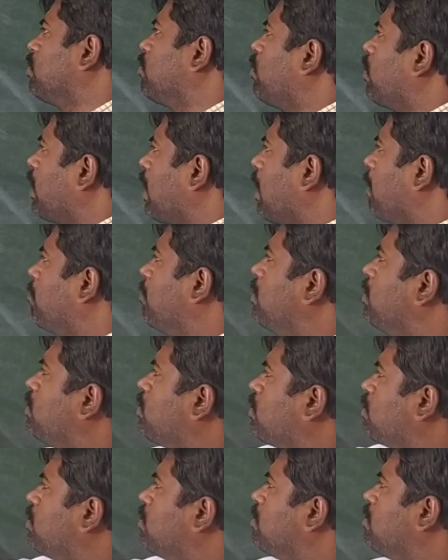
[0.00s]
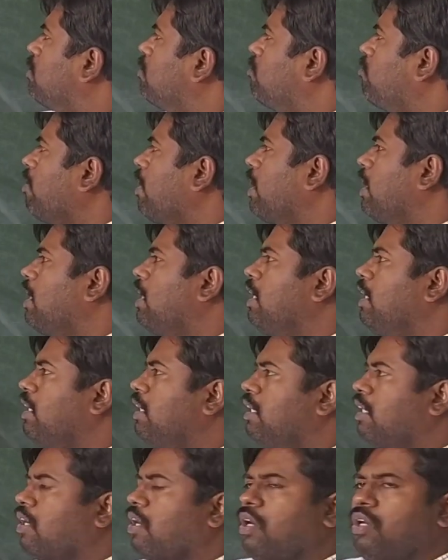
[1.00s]
So what happens?
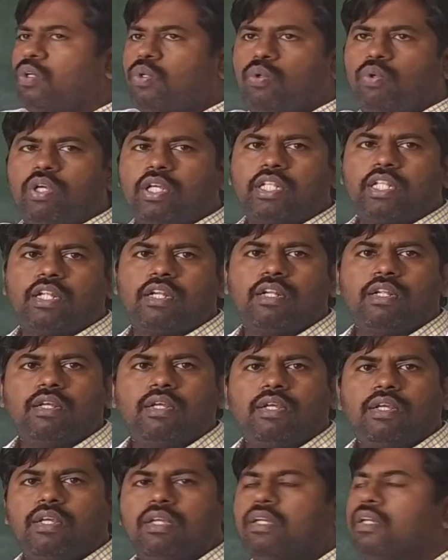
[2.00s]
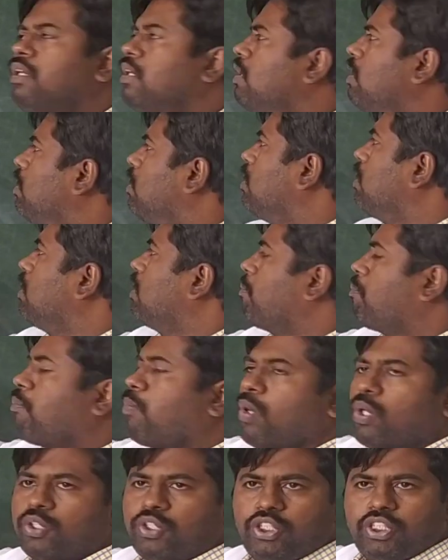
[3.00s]
Finally, altogether, the
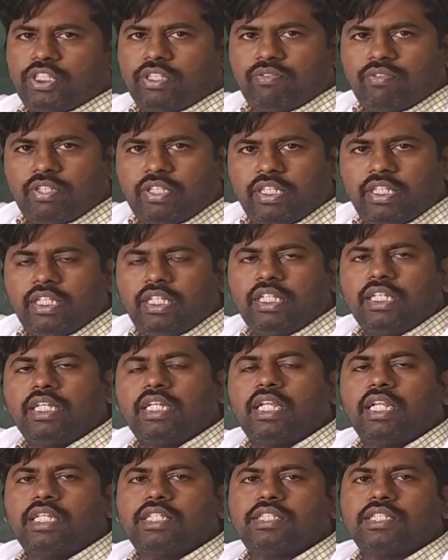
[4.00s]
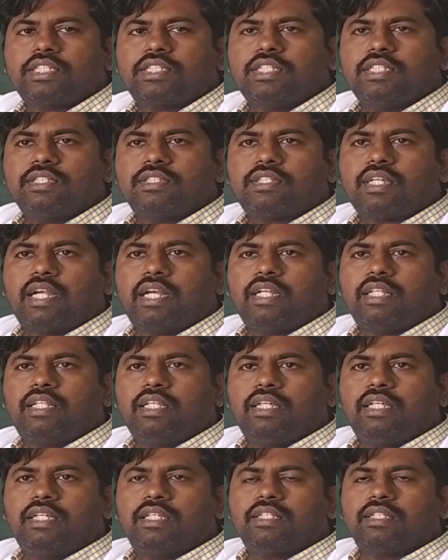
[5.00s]
positivity increases inside
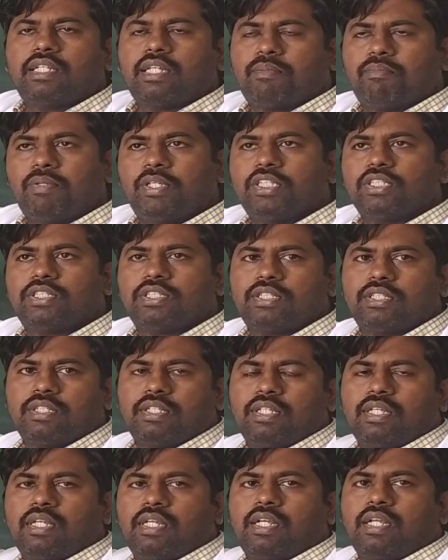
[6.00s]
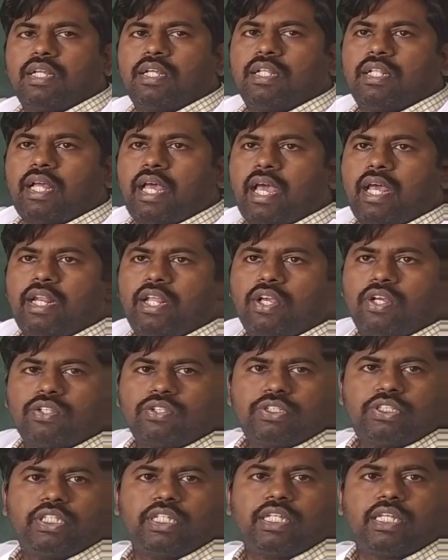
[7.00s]
that means
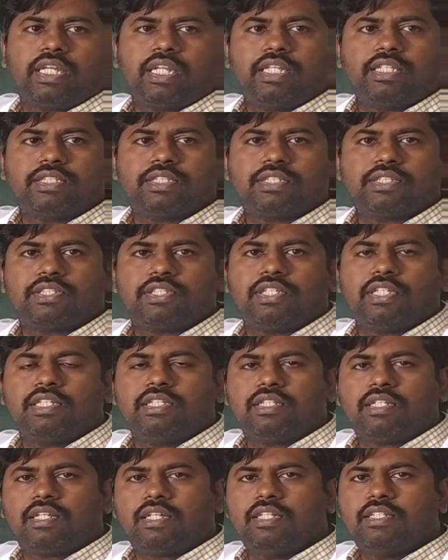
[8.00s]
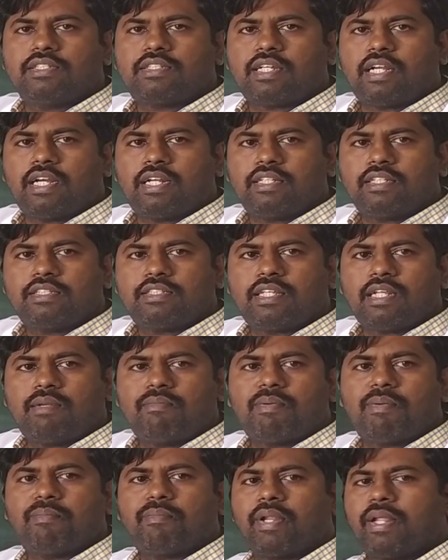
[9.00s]
anions increases inside the cell
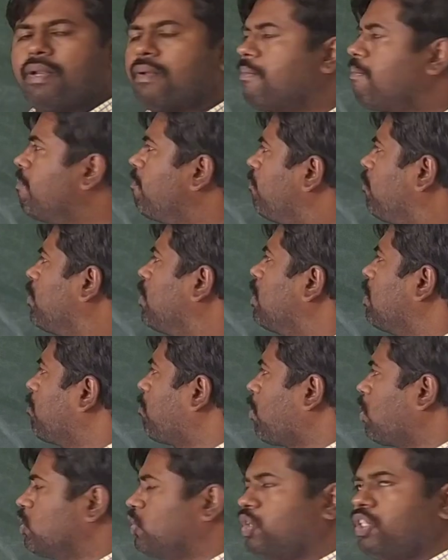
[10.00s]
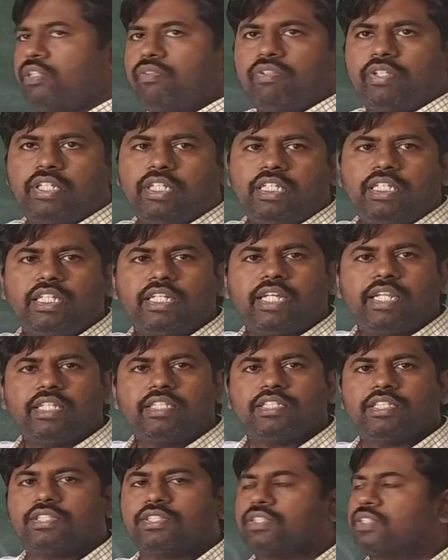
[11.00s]
membrane. The positivity
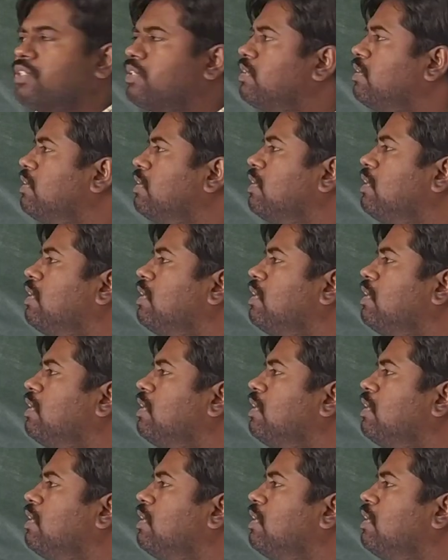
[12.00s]
increases.